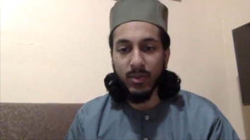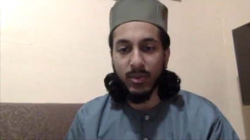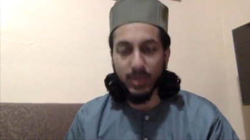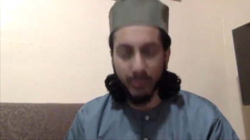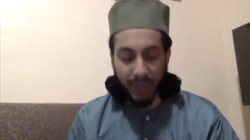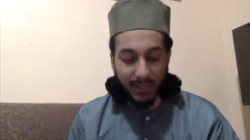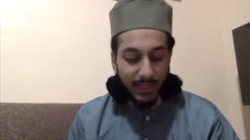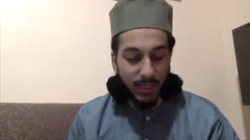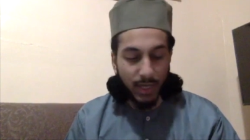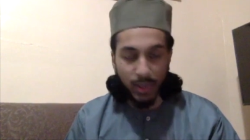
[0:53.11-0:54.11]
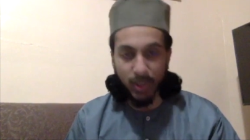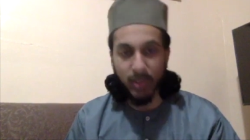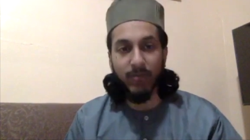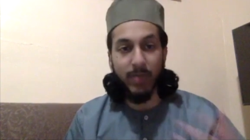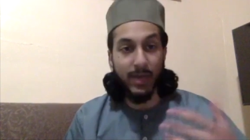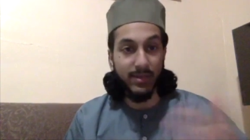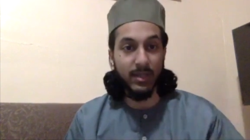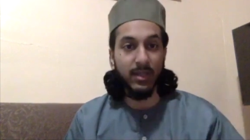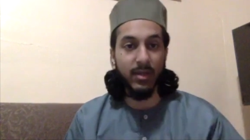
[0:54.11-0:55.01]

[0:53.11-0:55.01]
should make the intention of passing it